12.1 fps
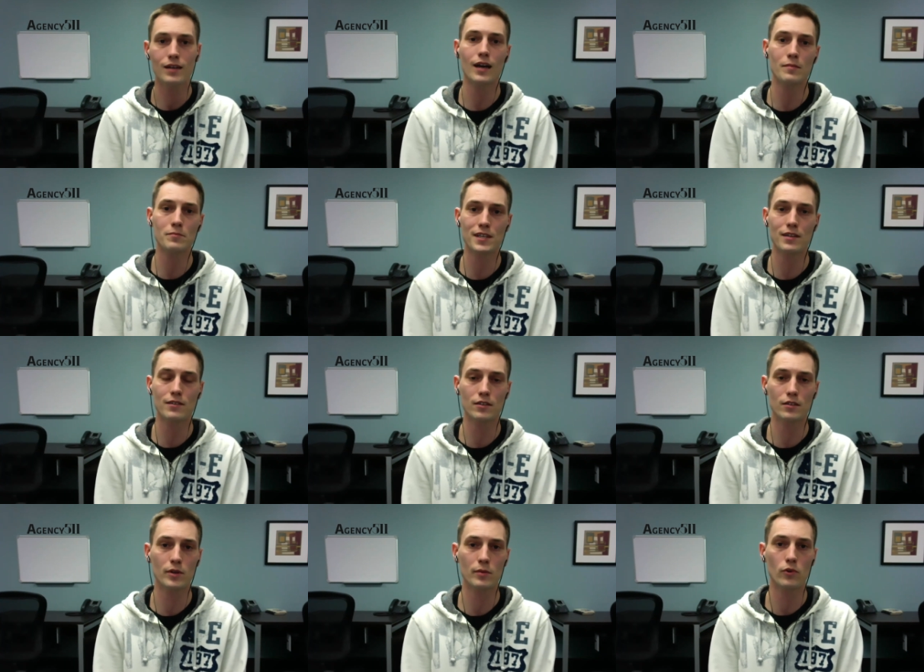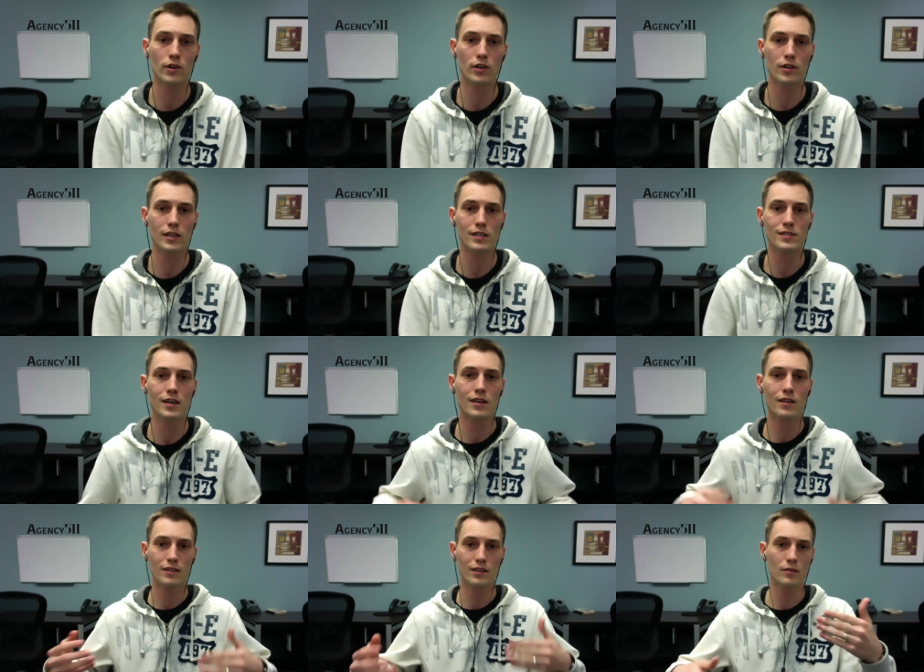I'm seeing a little bit more earnings,
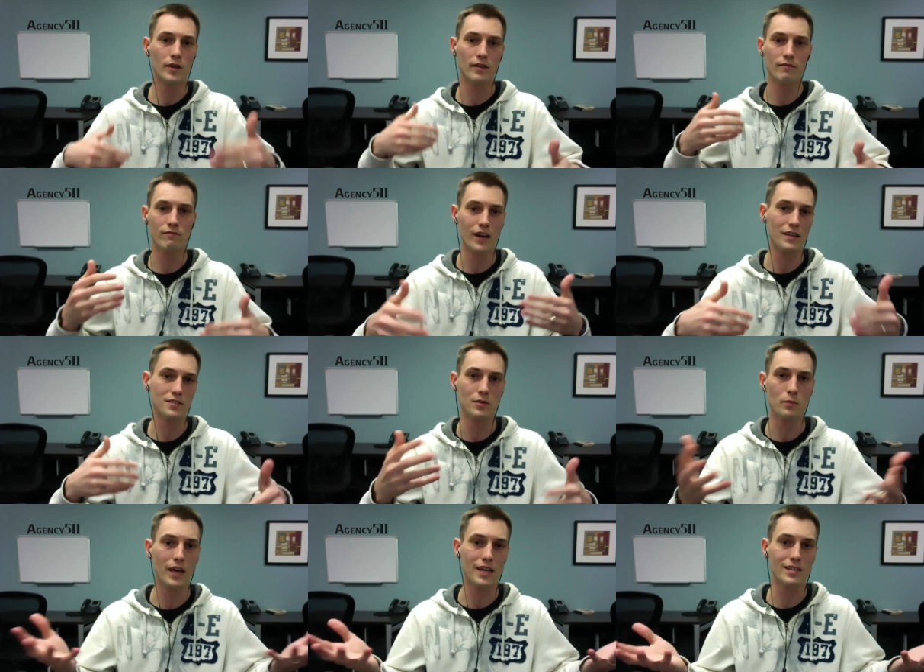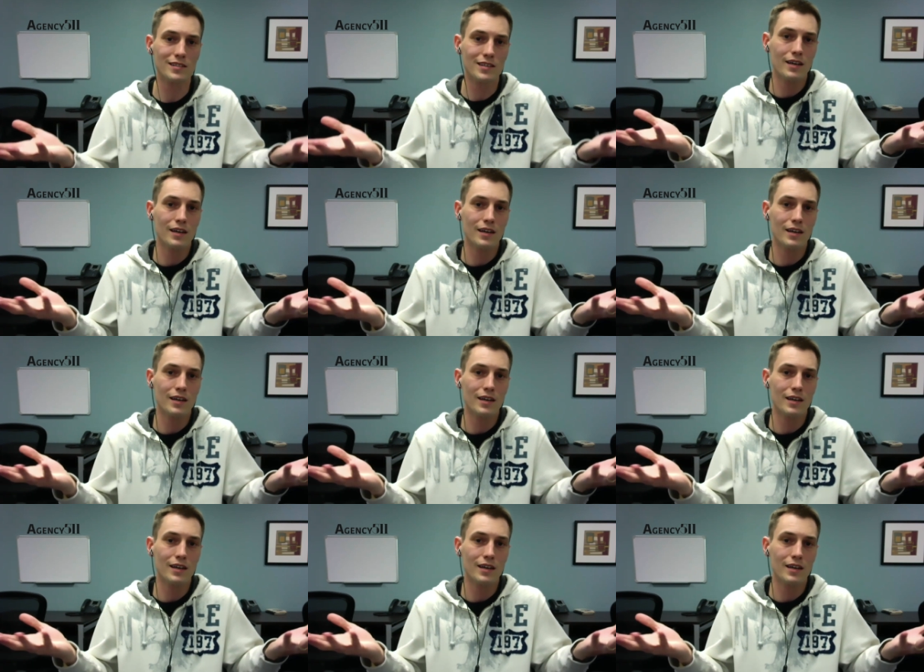a little bit faster paced.